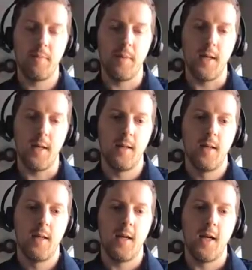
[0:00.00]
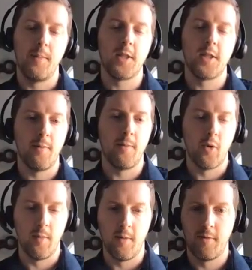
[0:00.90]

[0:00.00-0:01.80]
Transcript: but it'll be some form